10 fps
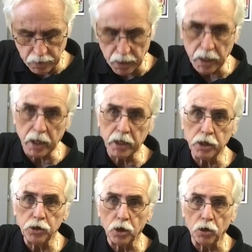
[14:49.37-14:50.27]
any
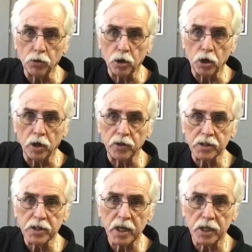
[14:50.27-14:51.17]
note on the
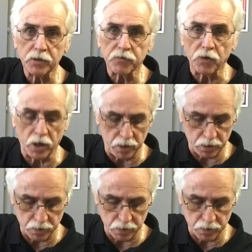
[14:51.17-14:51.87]
10th fret.